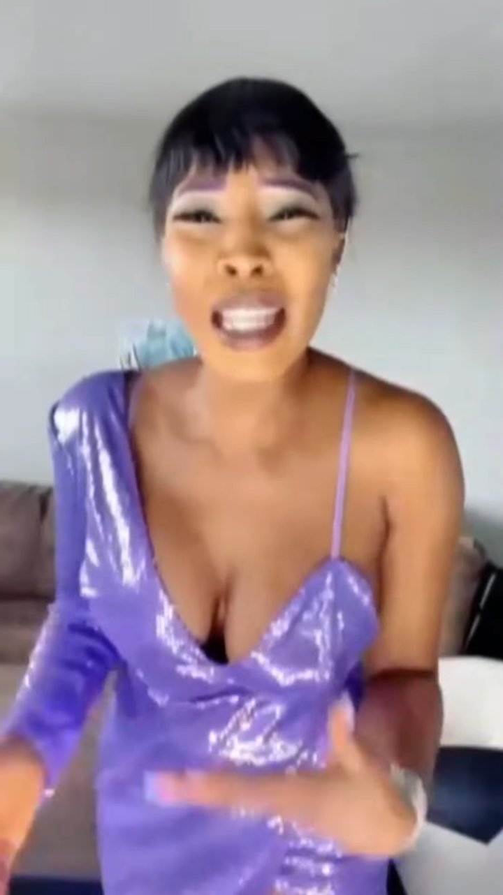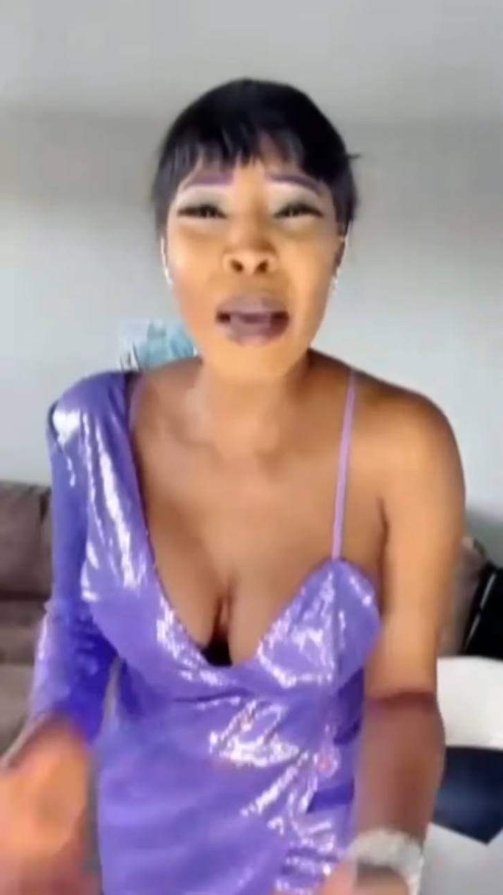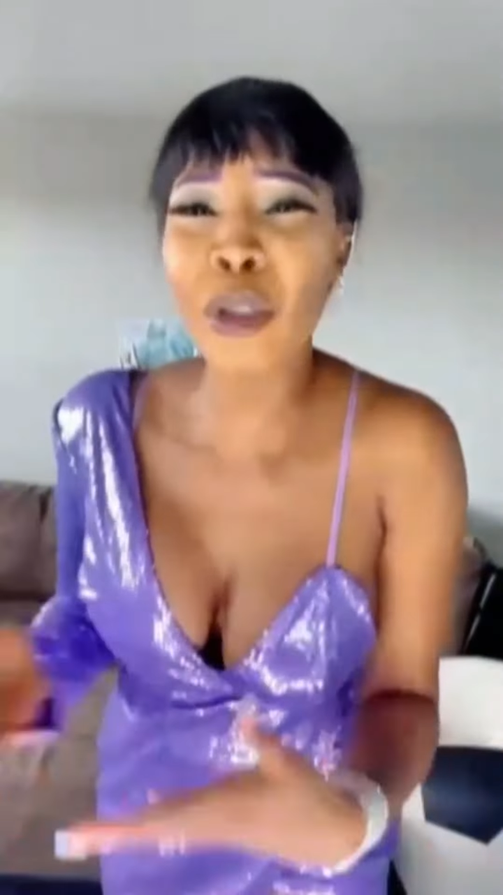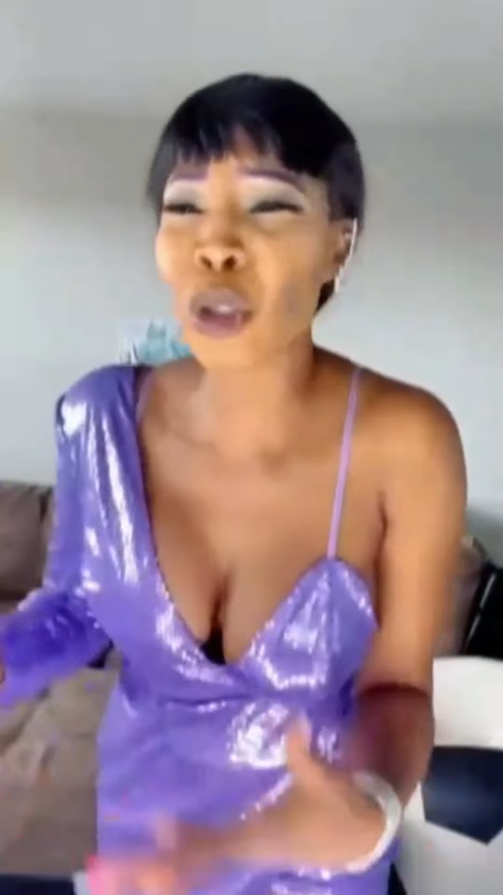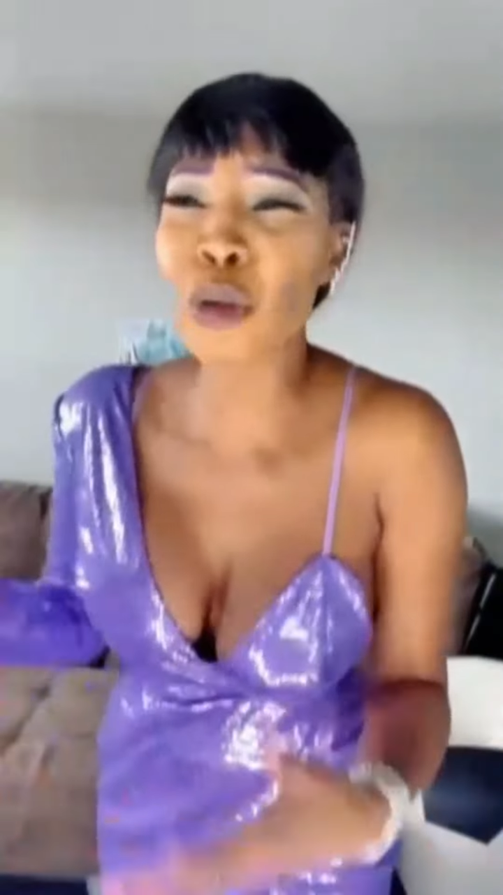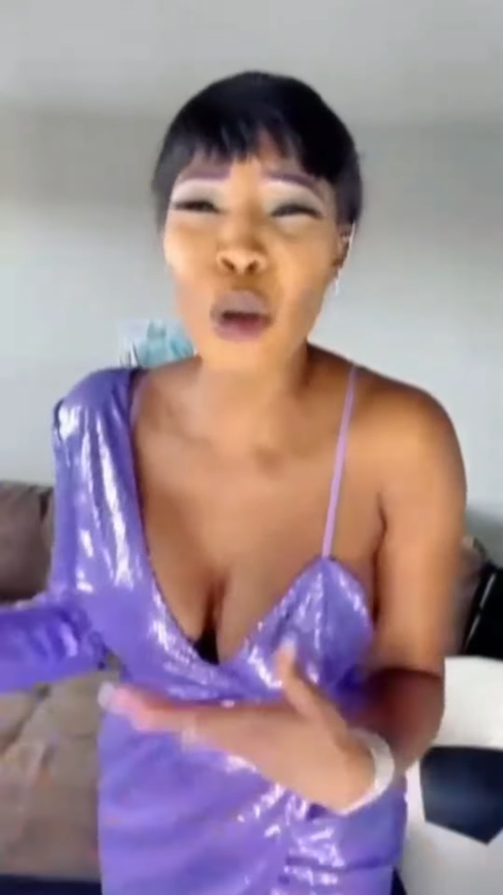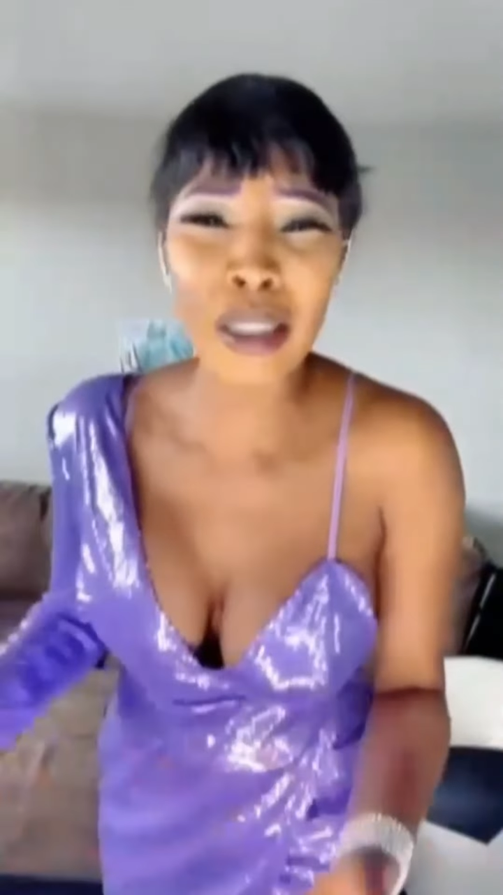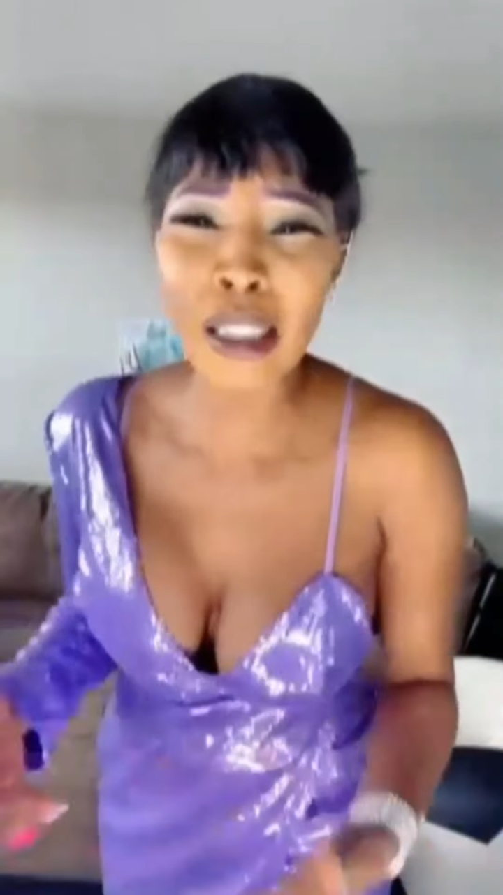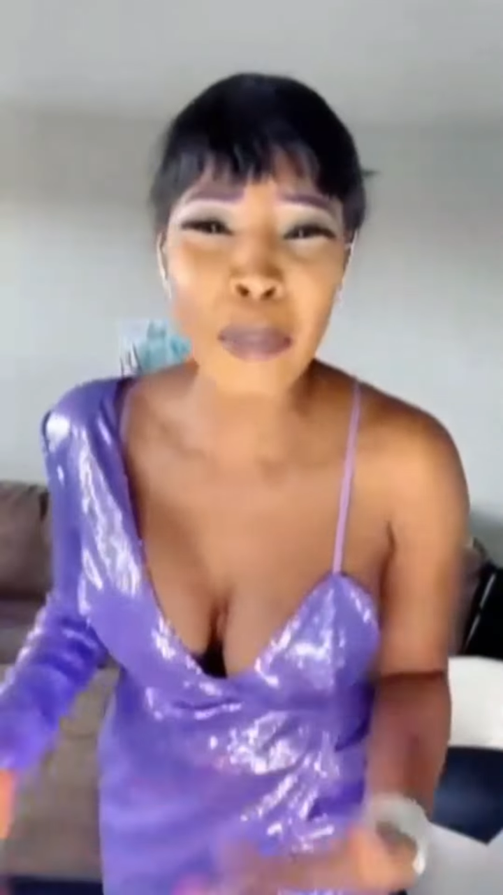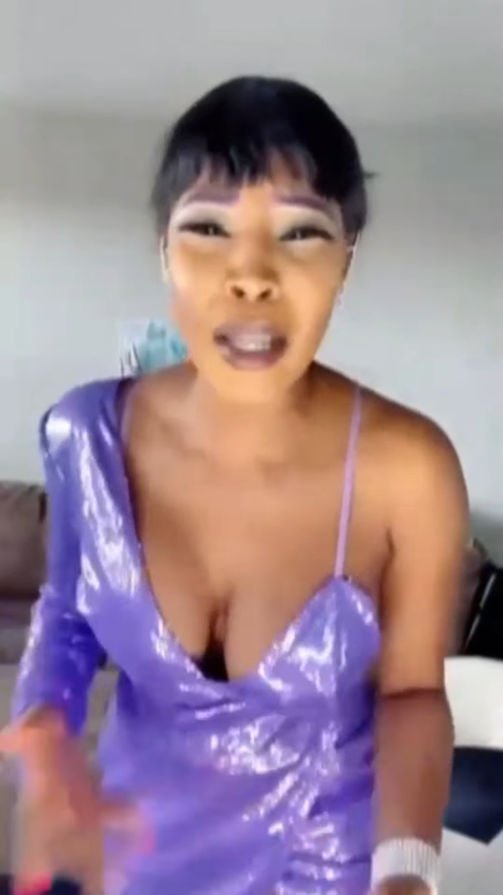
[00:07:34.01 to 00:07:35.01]
let me trust
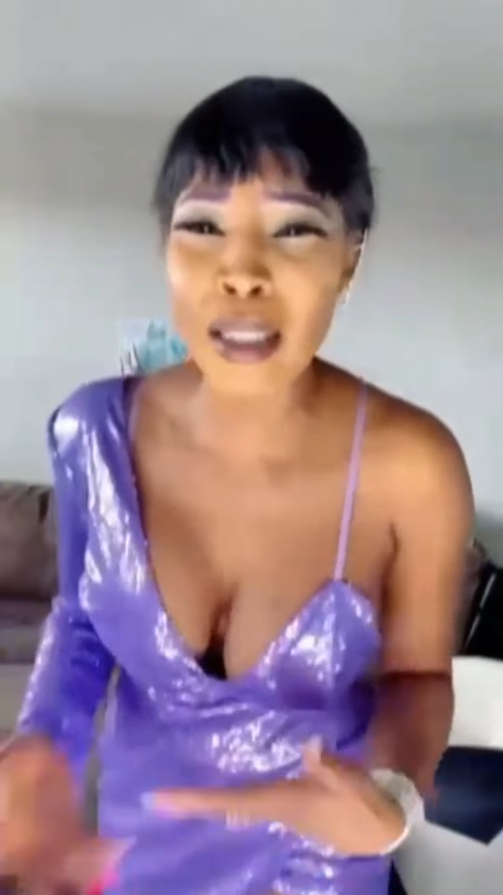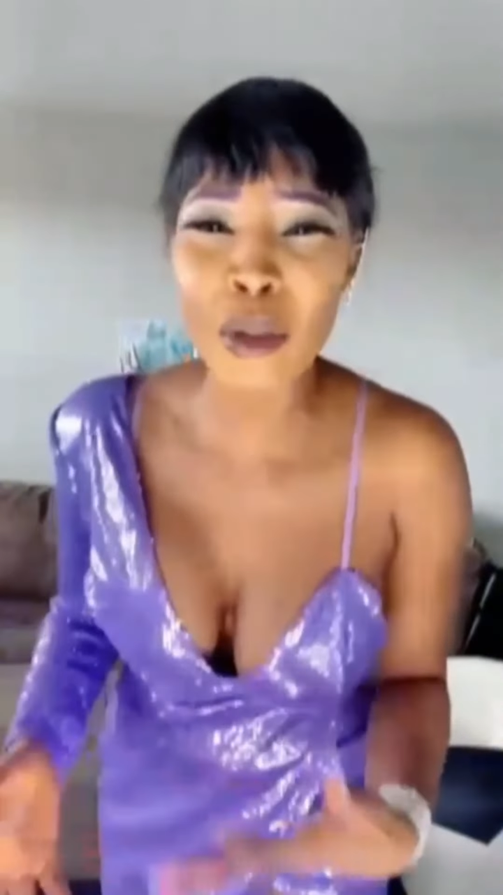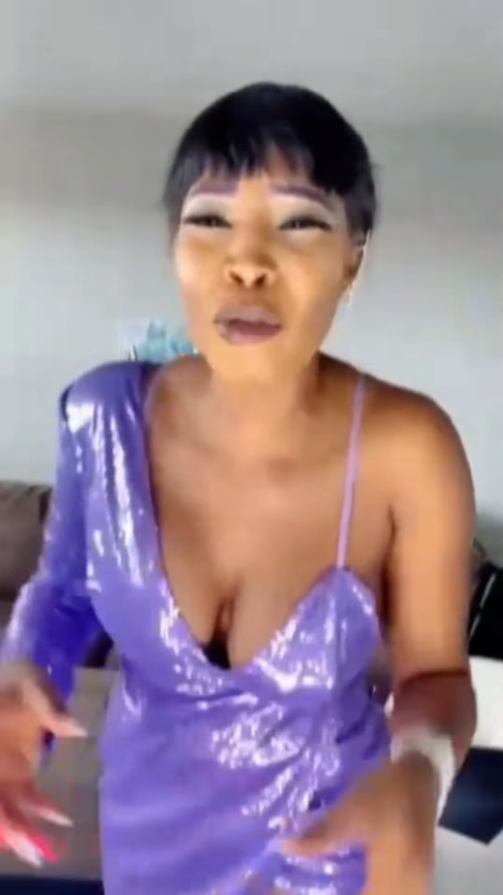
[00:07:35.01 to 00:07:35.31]
this person